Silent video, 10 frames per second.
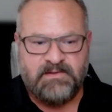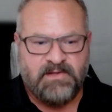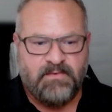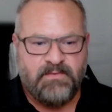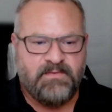
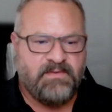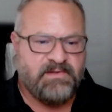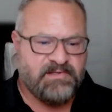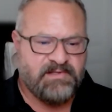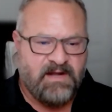so
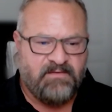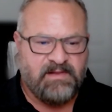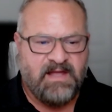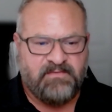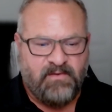this is kind of a
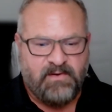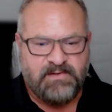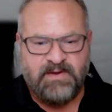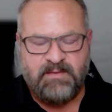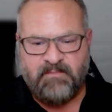lifelong
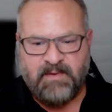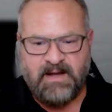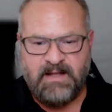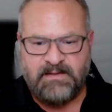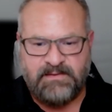dream of
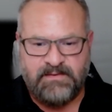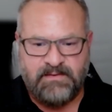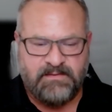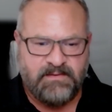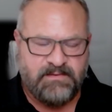mine
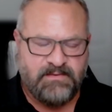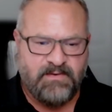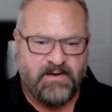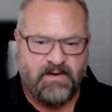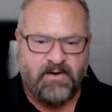to, to do
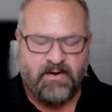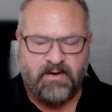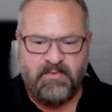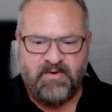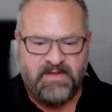a,
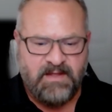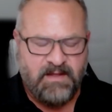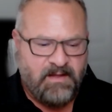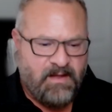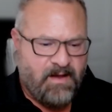horror movie
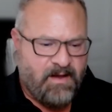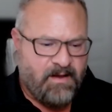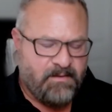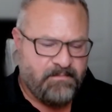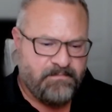
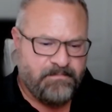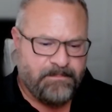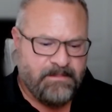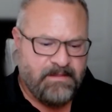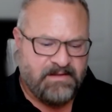um,
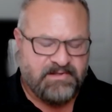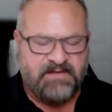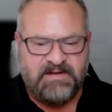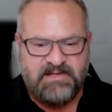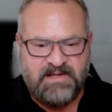now
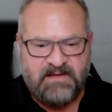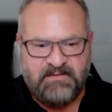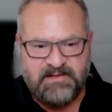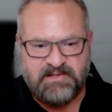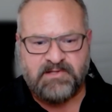
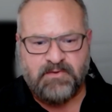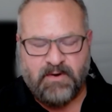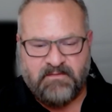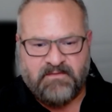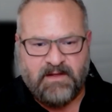77 is a
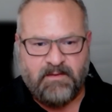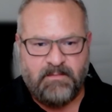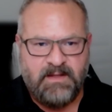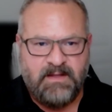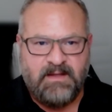short film
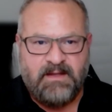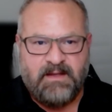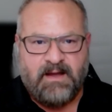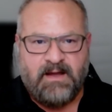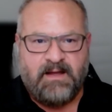
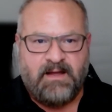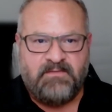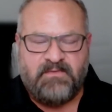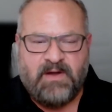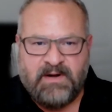uh,
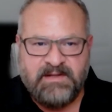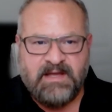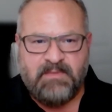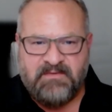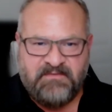I wanted to
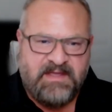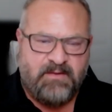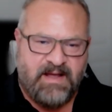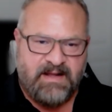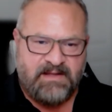get my feet
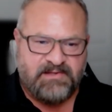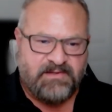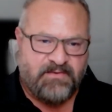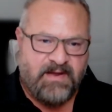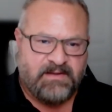wet as a
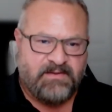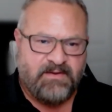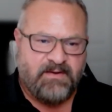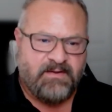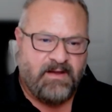
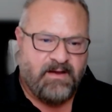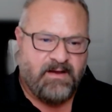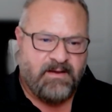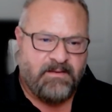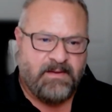director.
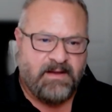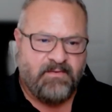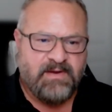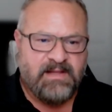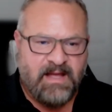Um, I
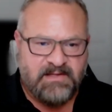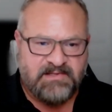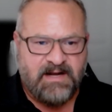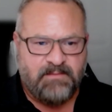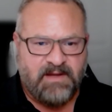realized
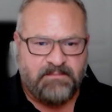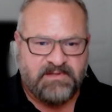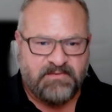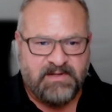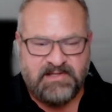that I'm, I'm
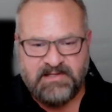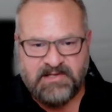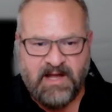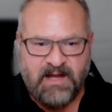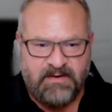switching
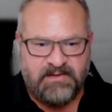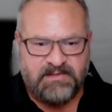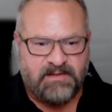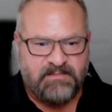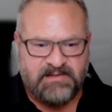
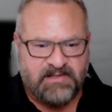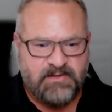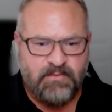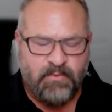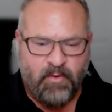genres. I'm, it's a
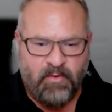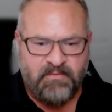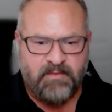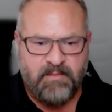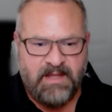new role
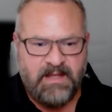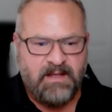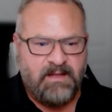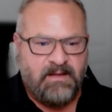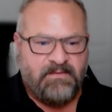for me.
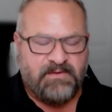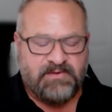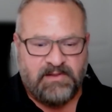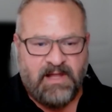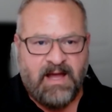There's
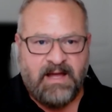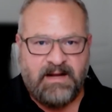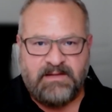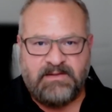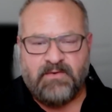a lot
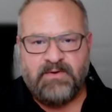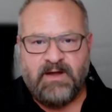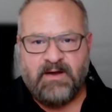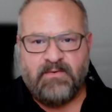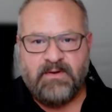I don't
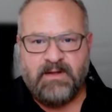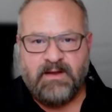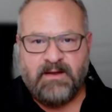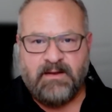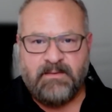know.
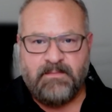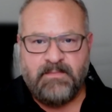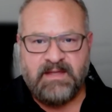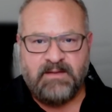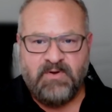Uh,
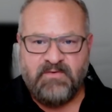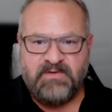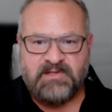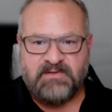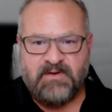making
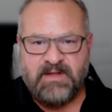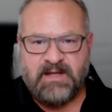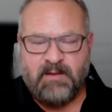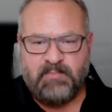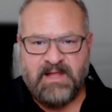movies is very
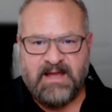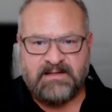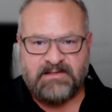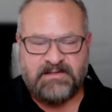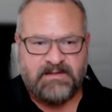
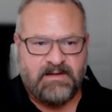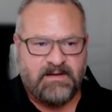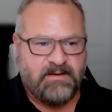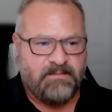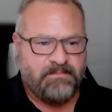complex.
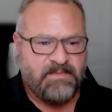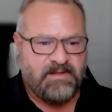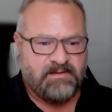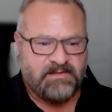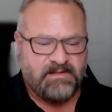Um,
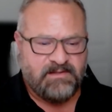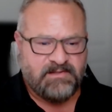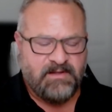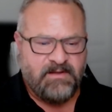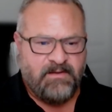it's
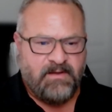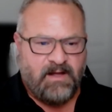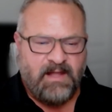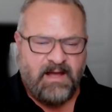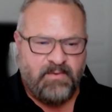it's a
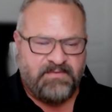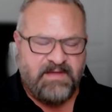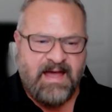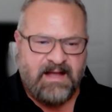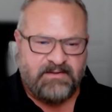lot with the
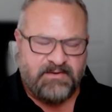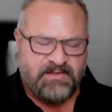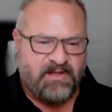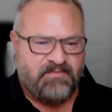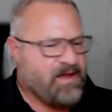actor
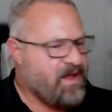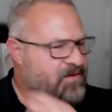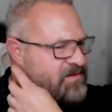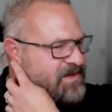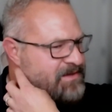stuff. I, I have
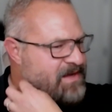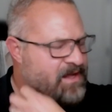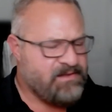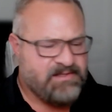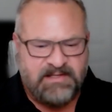the
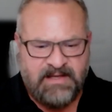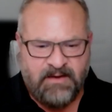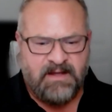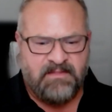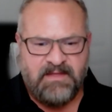technology
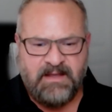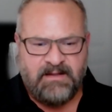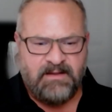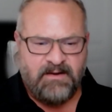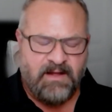down. I think
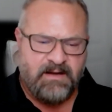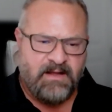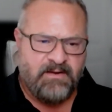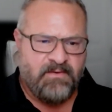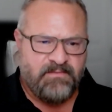you know. I, I,
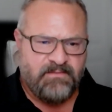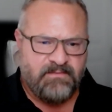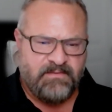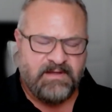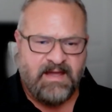know
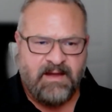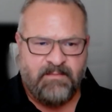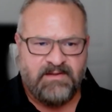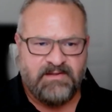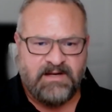the
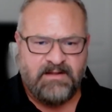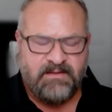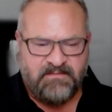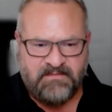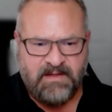cameras and I
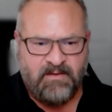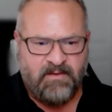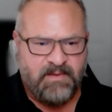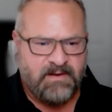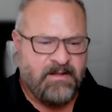the
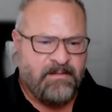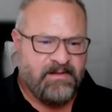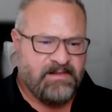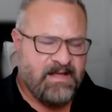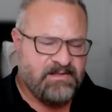film and
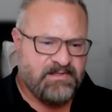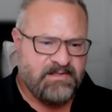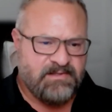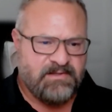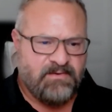the
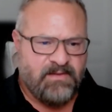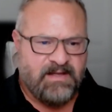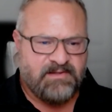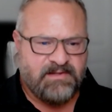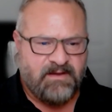lenses and all
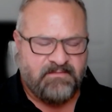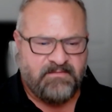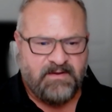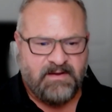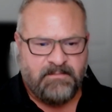that stuff.
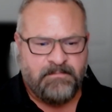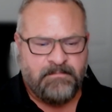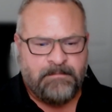Um,